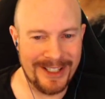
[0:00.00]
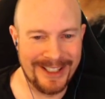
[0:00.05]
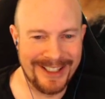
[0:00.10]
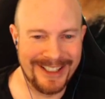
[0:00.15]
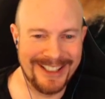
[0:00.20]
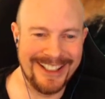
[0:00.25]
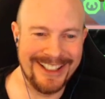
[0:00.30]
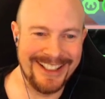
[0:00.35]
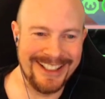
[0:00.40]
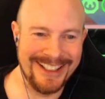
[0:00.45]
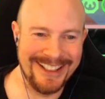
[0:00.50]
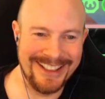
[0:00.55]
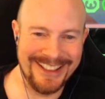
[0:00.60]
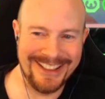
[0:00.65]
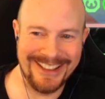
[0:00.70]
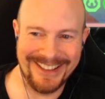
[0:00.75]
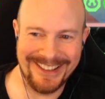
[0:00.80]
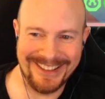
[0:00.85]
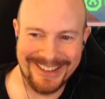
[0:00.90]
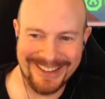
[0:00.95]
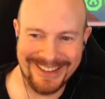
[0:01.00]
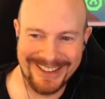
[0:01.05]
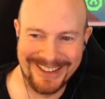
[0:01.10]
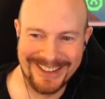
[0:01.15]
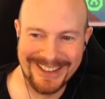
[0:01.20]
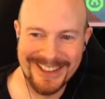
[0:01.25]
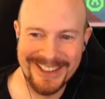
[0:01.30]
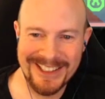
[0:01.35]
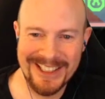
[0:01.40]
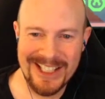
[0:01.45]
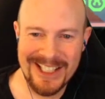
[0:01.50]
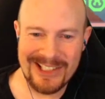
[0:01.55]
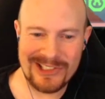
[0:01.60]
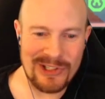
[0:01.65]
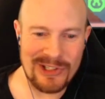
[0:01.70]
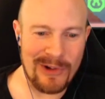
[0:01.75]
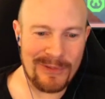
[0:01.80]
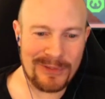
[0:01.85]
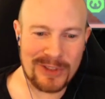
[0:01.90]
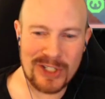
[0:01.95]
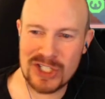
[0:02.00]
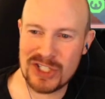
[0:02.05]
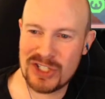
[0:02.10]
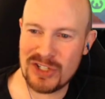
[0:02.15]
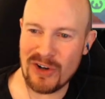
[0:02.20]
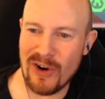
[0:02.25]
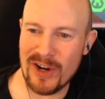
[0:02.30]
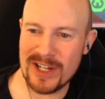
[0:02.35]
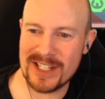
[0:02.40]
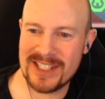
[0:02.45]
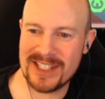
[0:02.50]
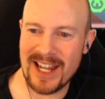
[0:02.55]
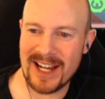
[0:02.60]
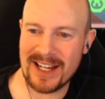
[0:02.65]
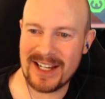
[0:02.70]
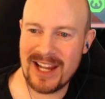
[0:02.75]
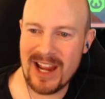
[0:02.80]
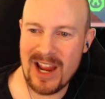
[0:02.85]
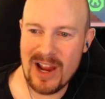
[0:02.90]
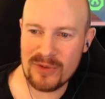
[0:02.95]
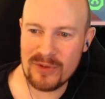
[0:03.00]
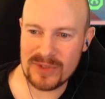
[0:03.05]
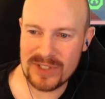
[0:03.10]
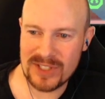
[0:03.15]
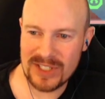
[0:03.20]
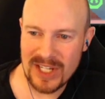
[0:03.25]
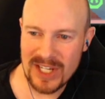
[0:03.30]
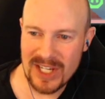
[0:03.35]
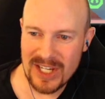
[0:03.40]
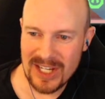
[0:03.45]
it's not the size that counts.